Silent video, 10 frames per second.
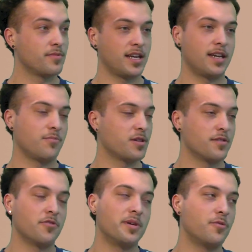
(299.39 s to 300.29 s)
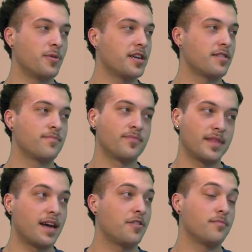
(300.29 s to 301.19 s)
and with a little bit of work,
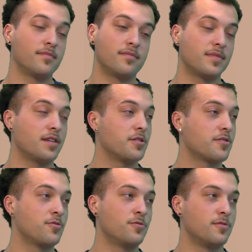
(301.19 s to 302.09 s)
now they look cool.